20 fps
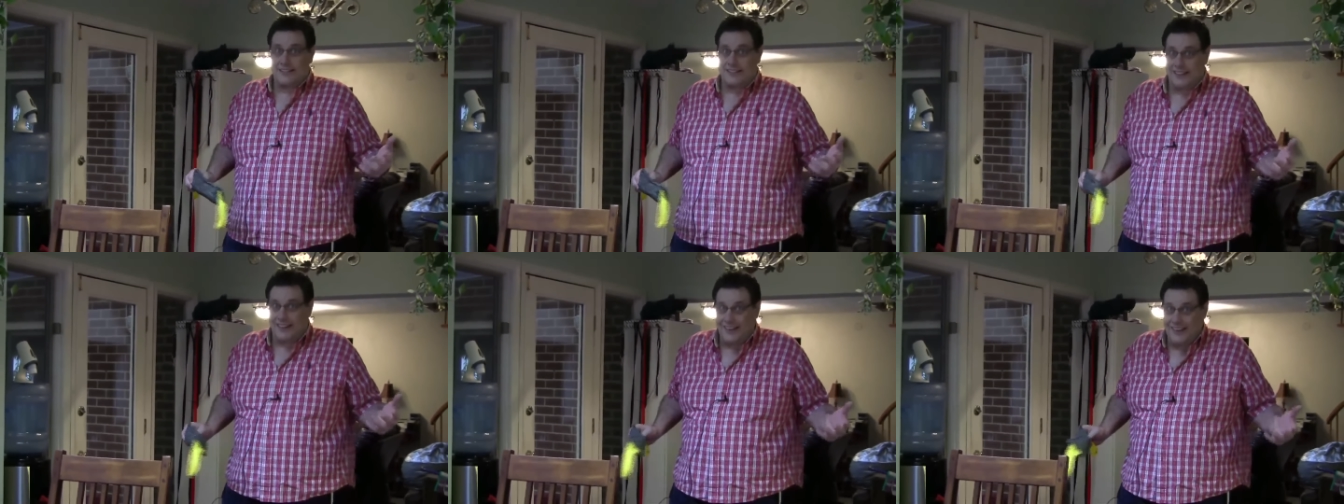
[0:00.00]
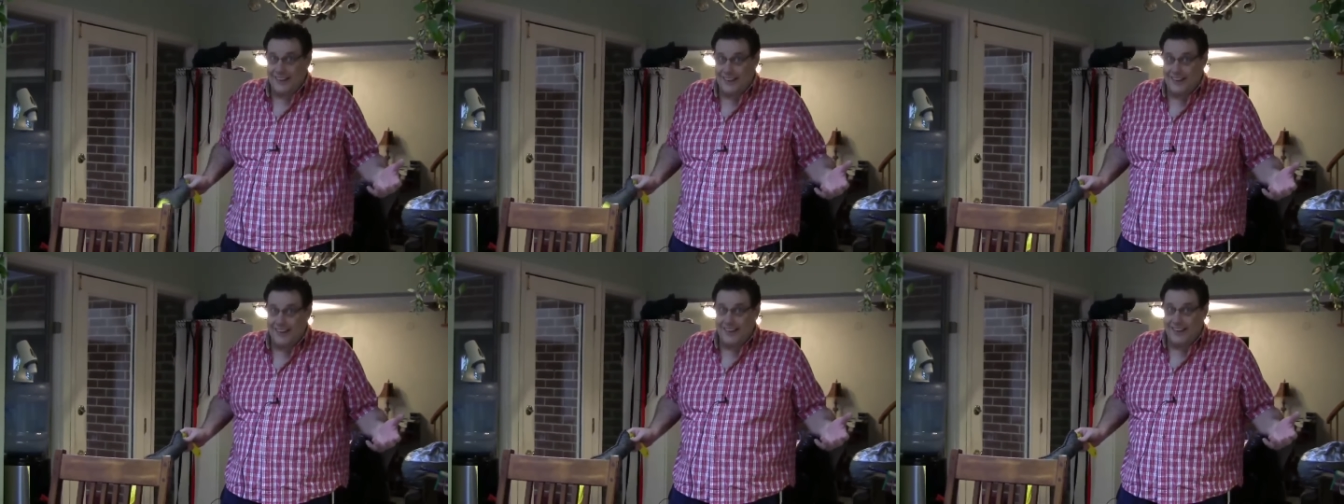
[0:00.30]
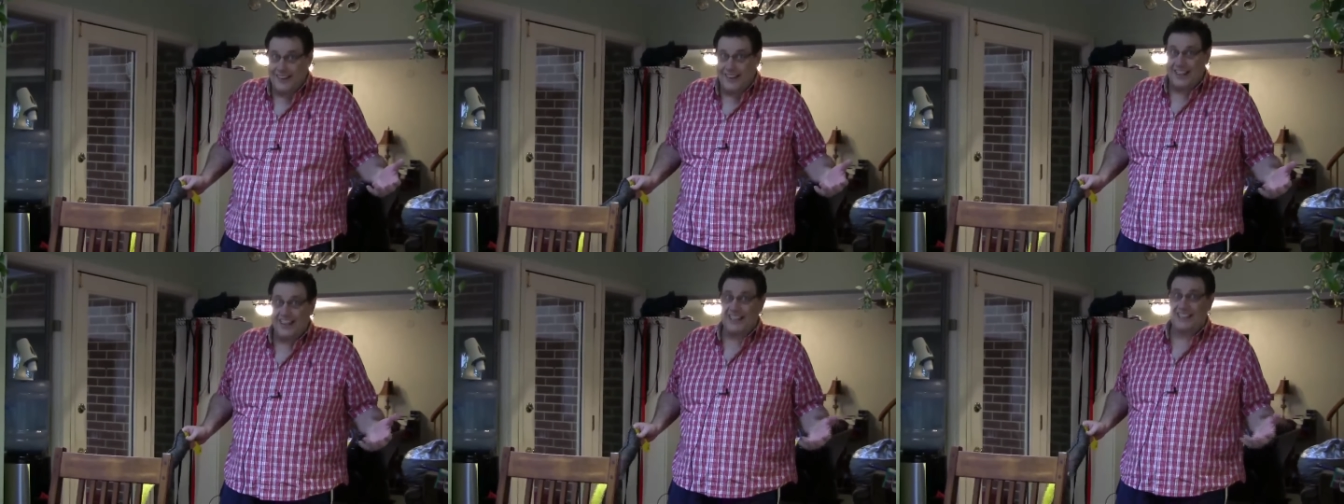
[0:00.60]

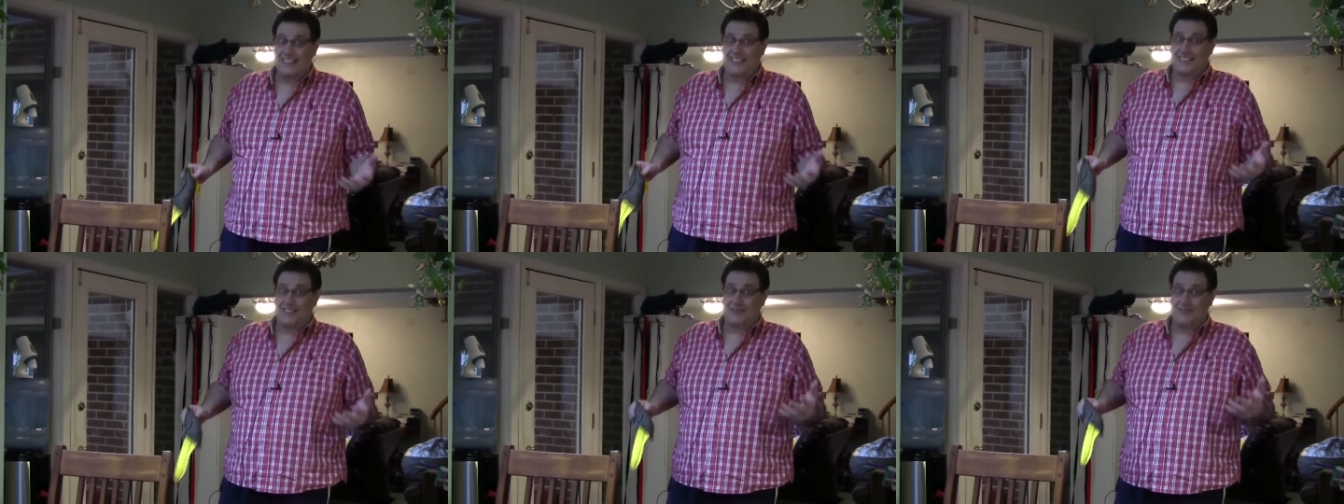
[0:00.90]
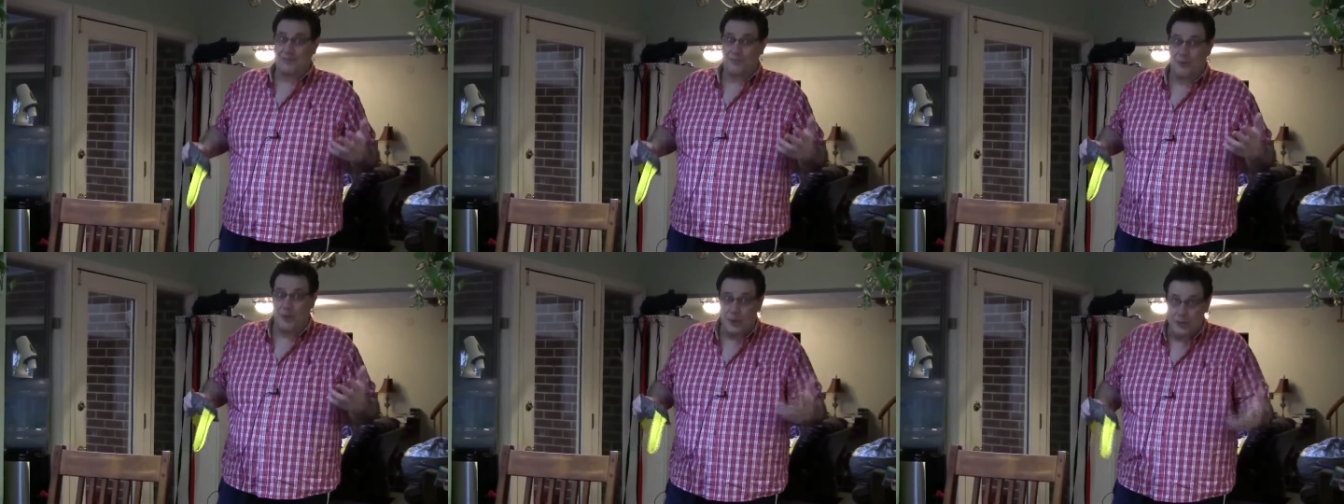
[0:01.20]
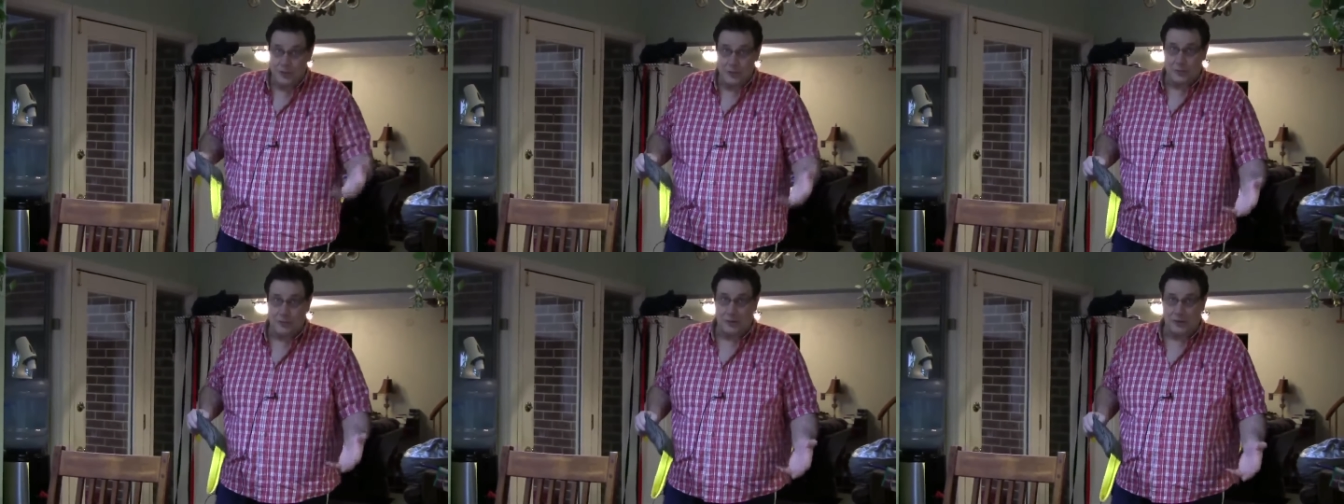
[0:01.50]
duh, he's a
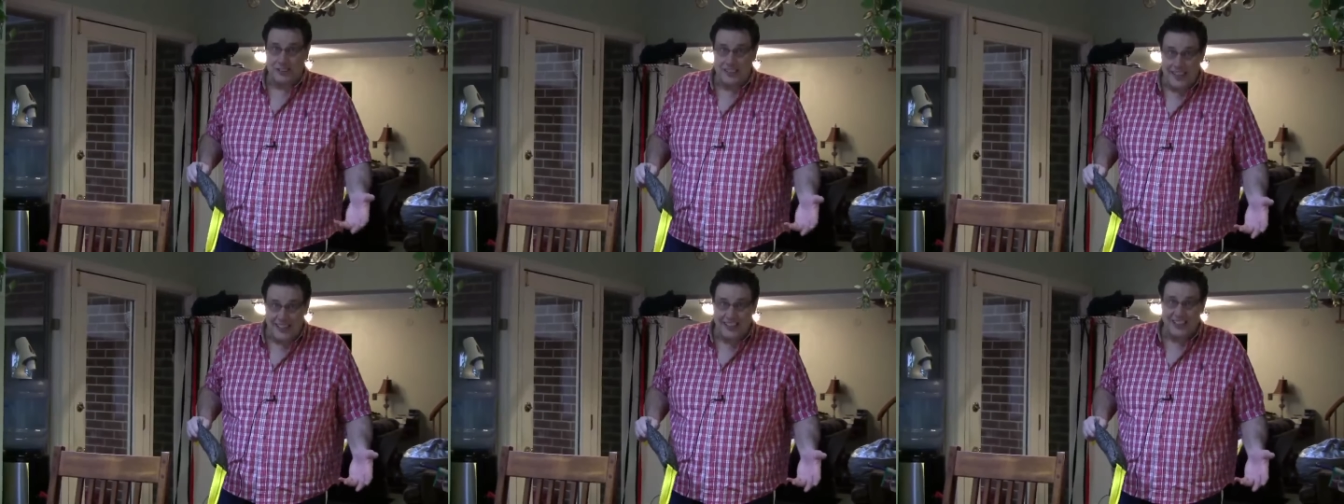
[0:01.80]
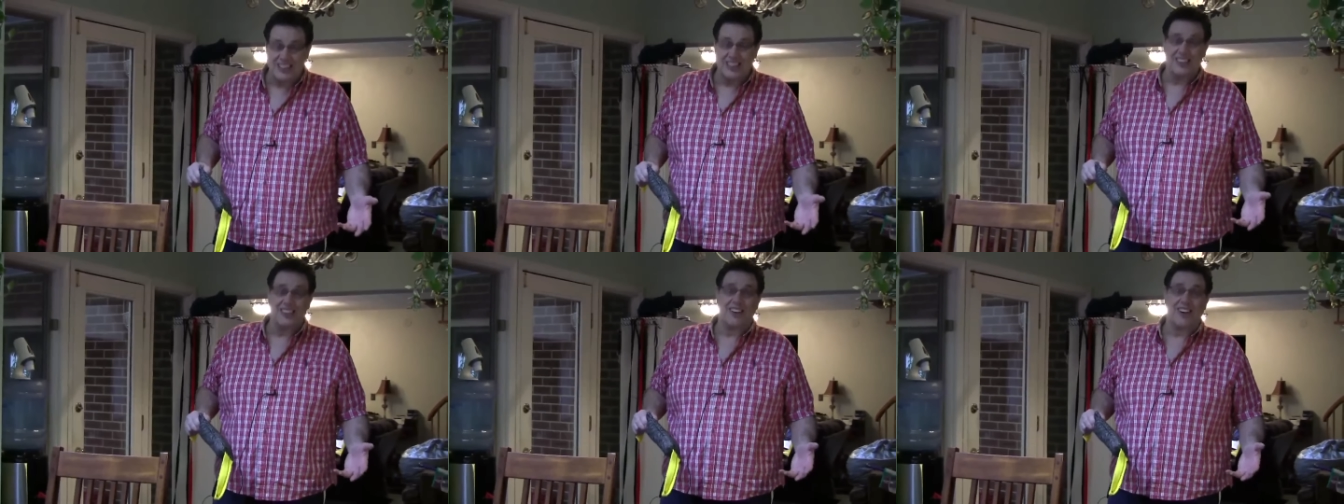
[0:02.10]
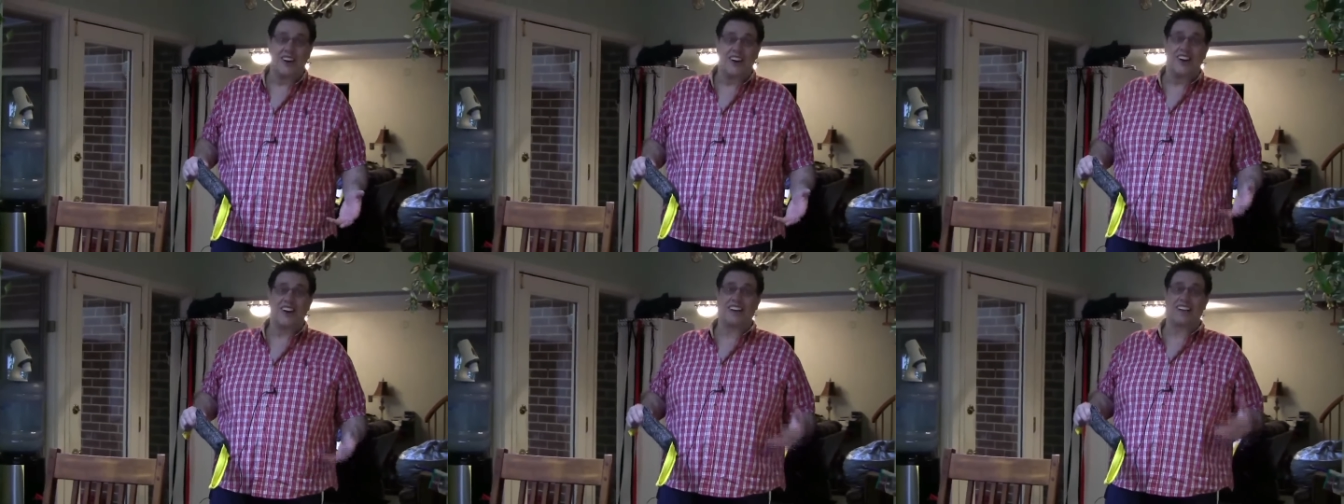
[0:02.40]
personal protection
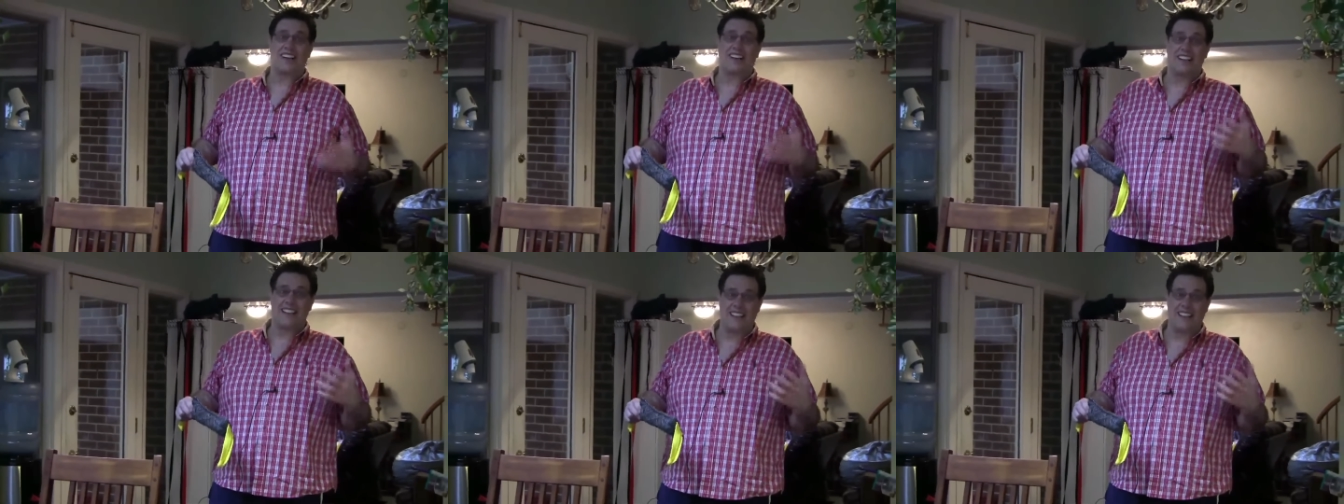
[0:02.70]
dog.